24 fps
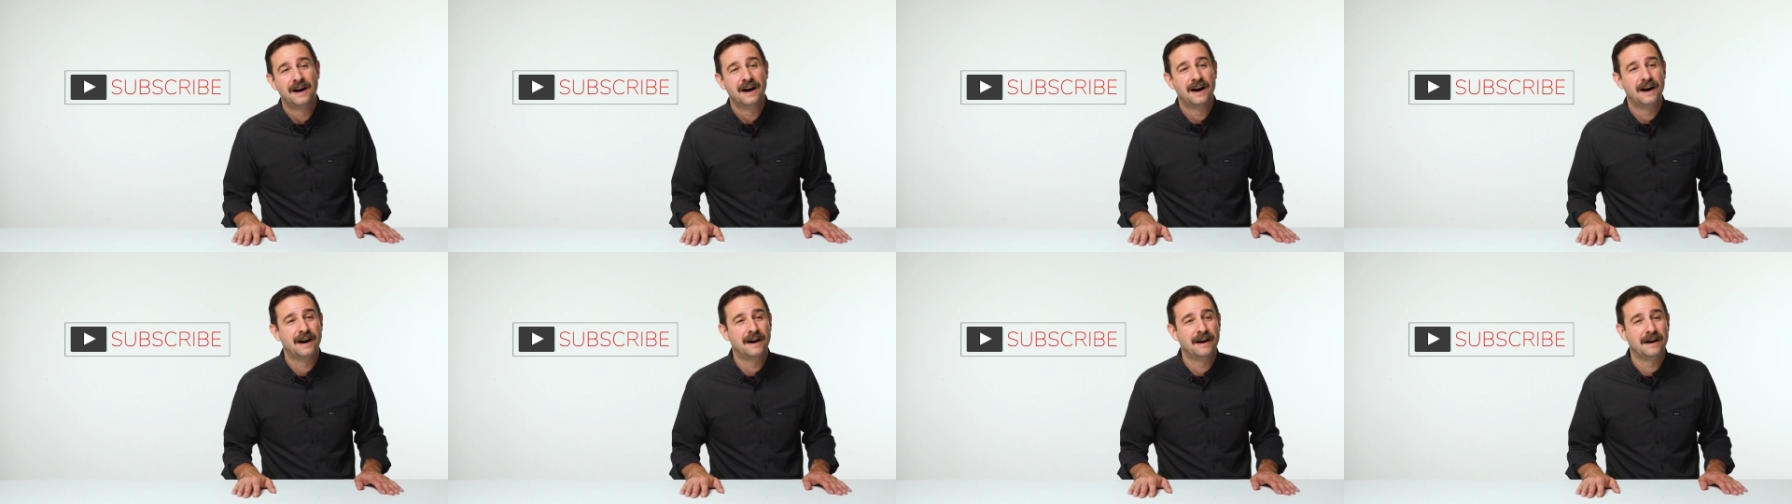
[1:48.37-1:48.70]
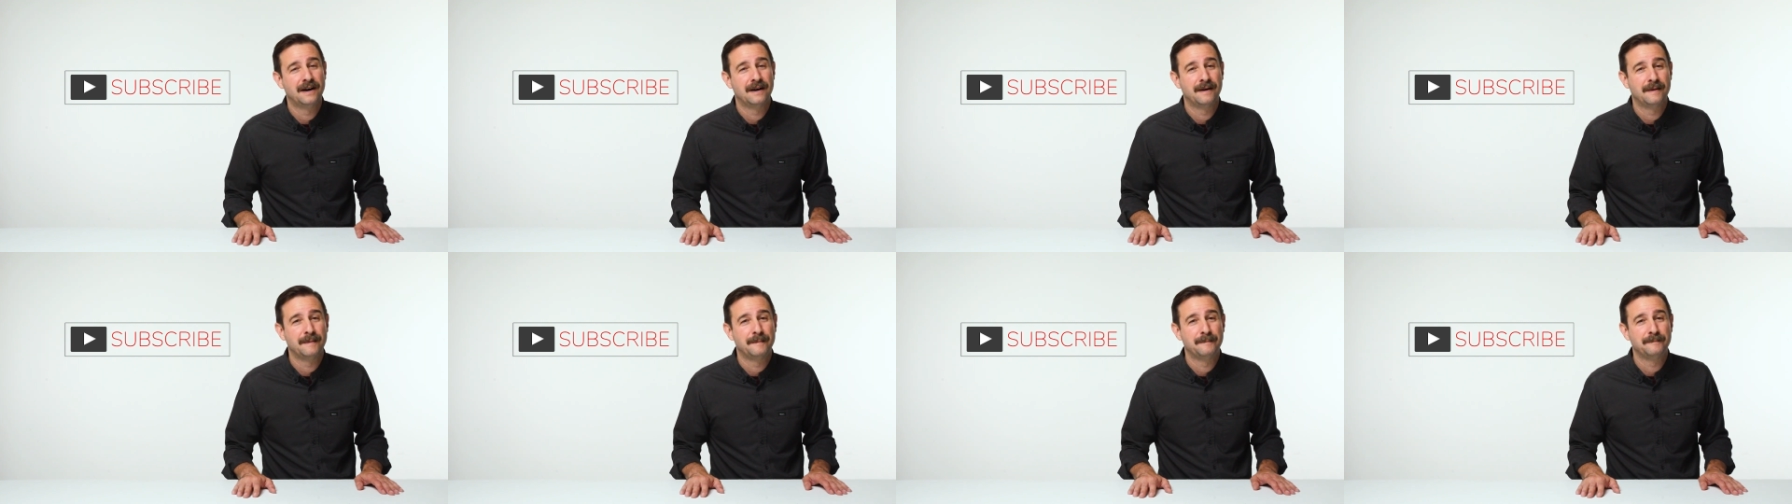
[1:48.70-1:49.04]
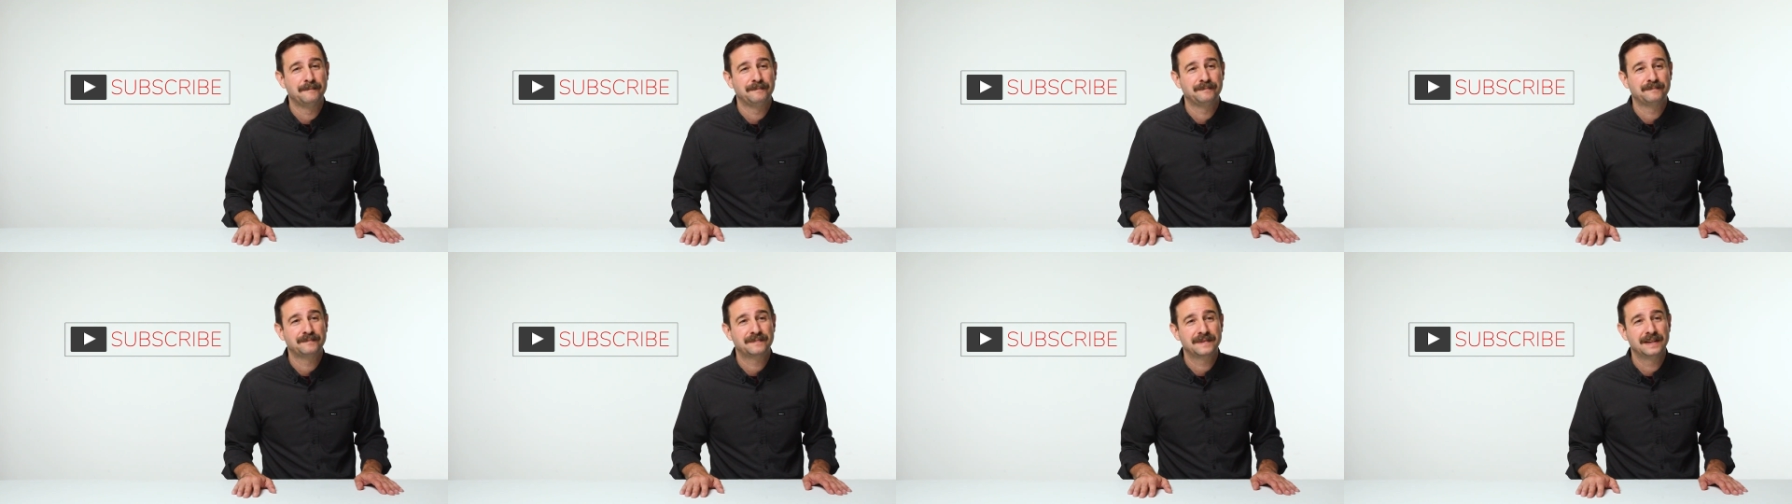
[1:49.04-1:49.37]

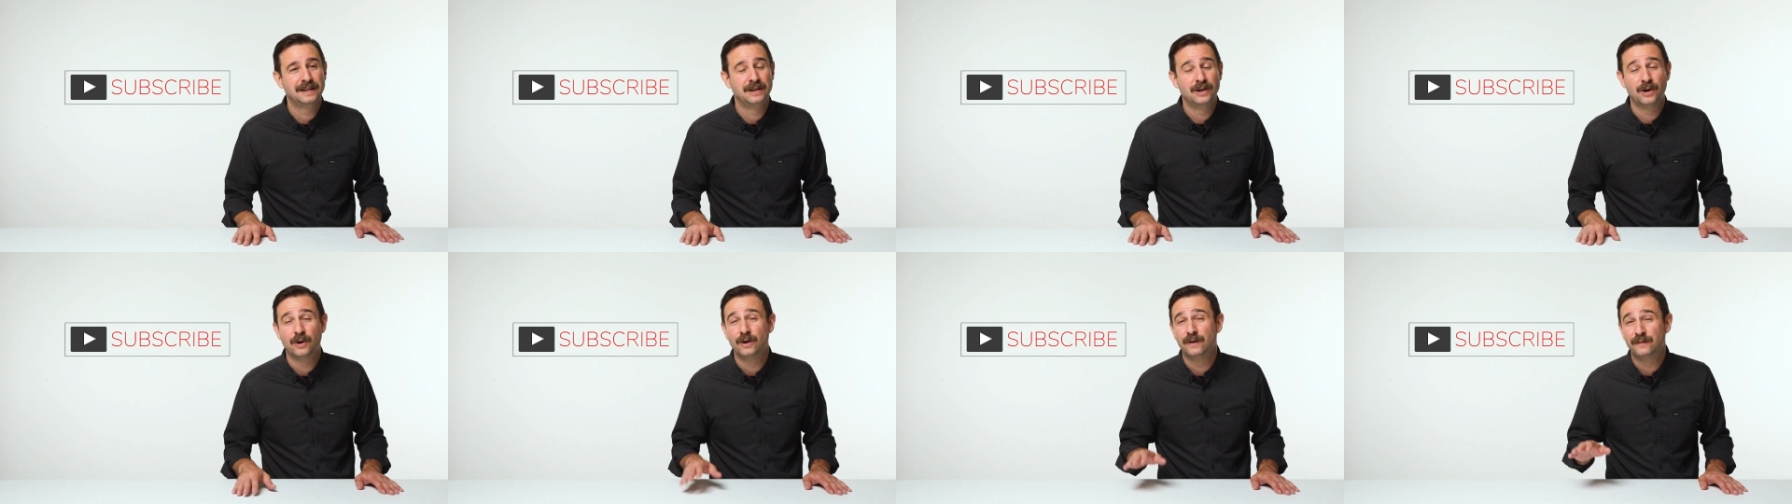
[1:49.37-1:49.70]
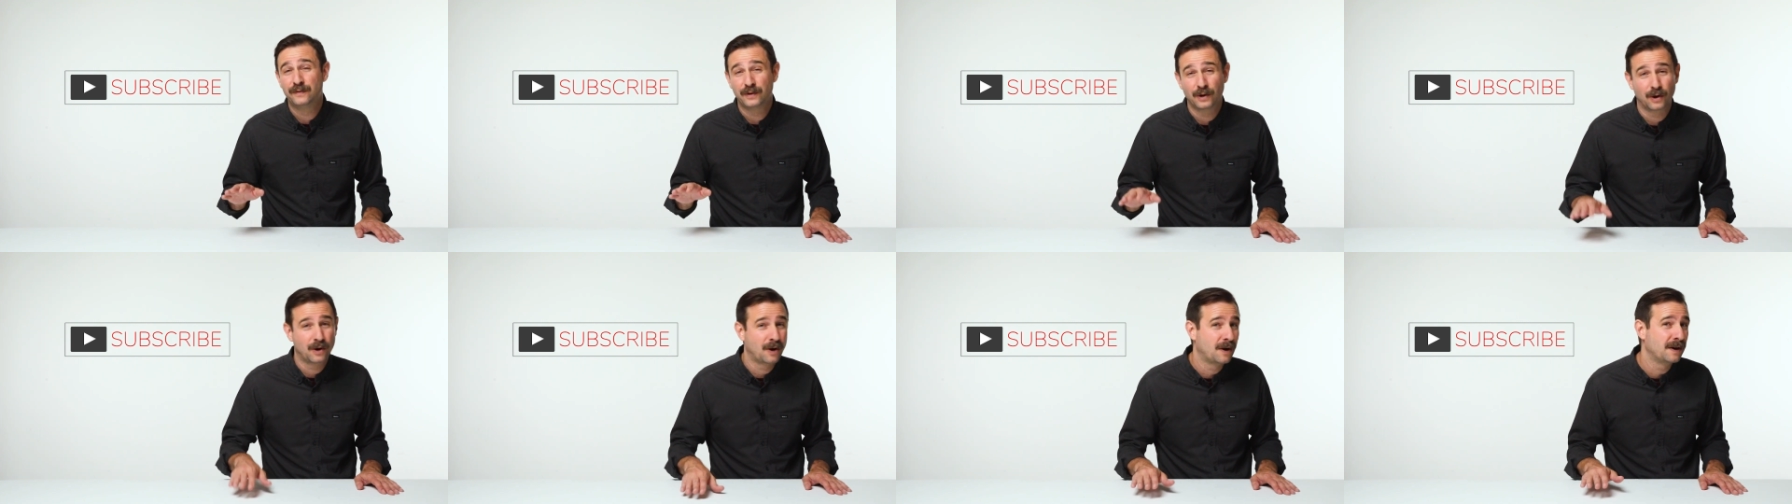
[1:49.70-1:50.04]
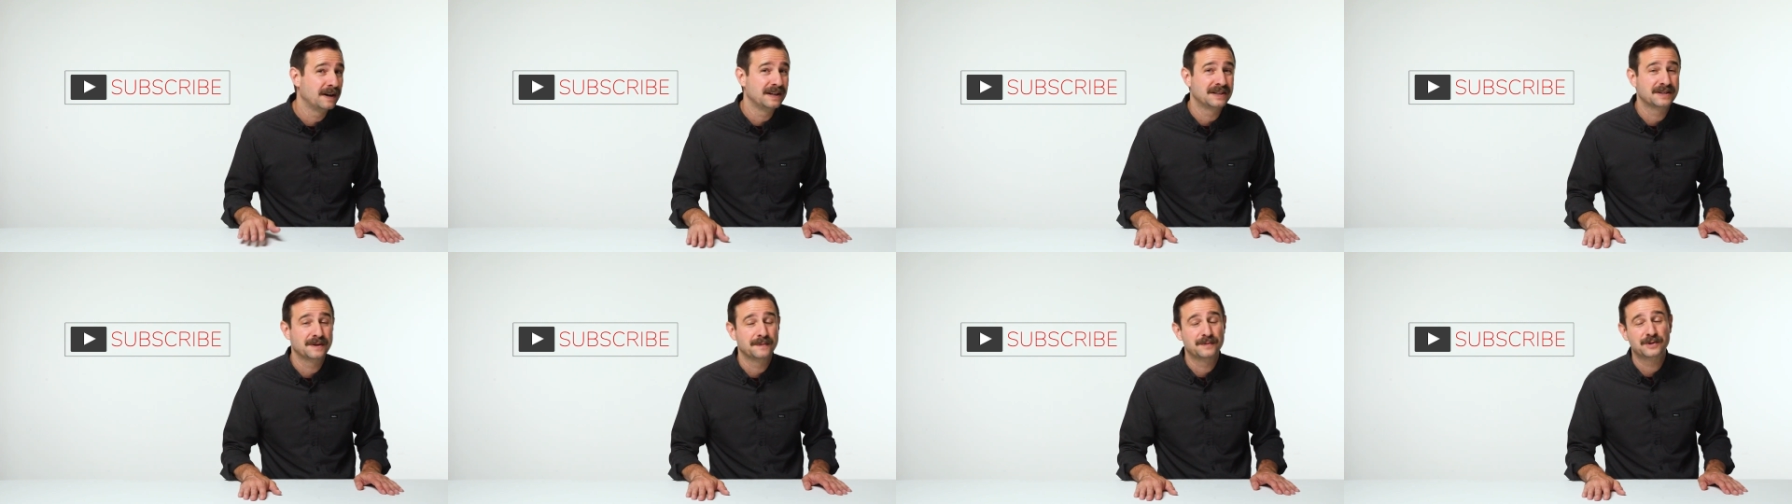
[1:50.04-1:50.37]
You know, if you're
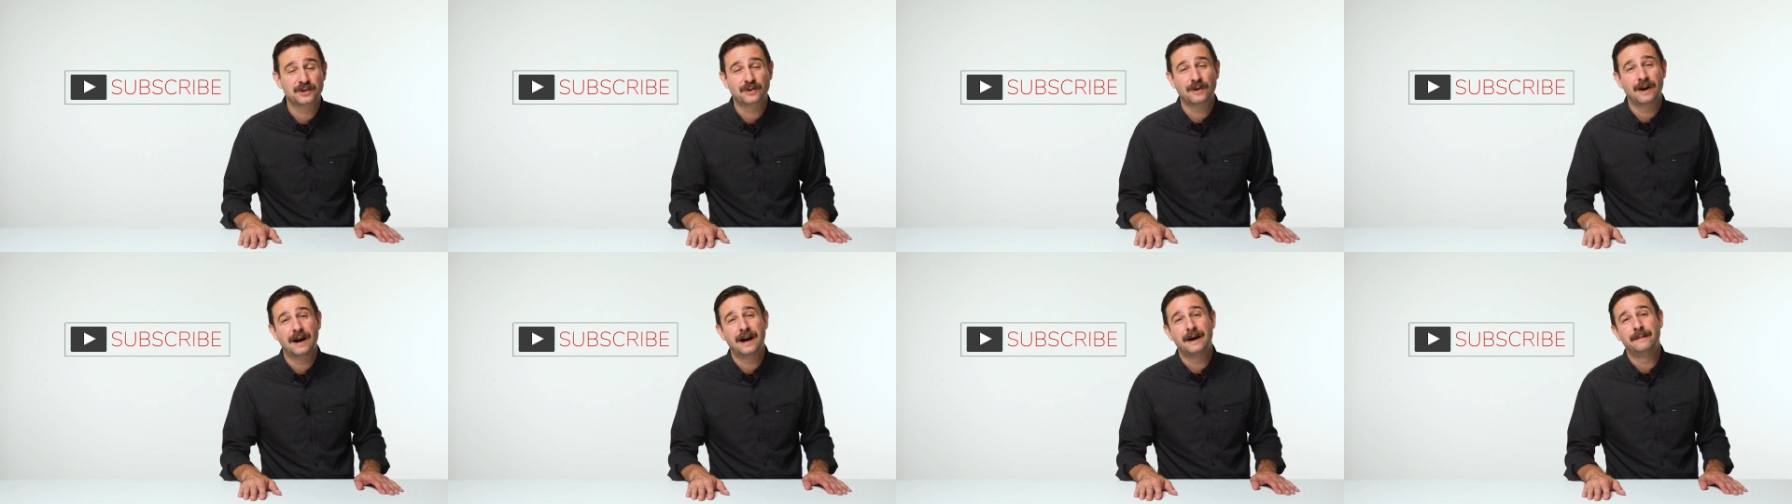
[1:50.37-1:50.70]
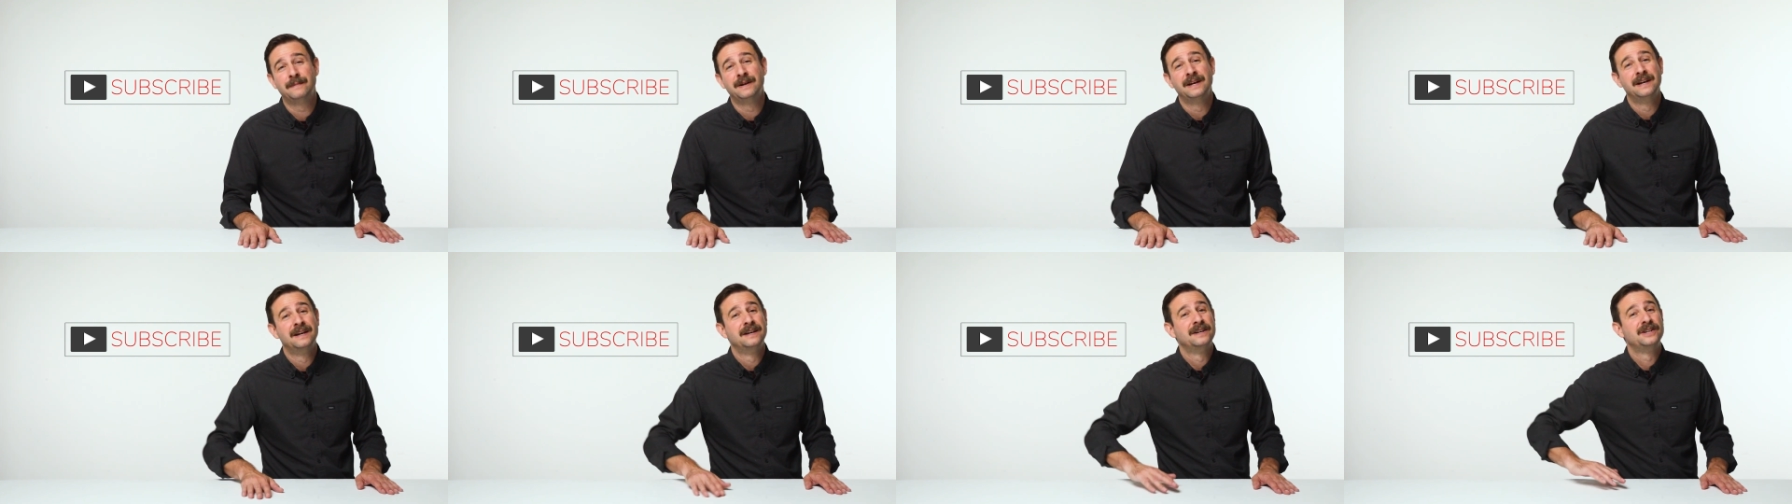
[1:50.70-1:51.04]
already subscribed,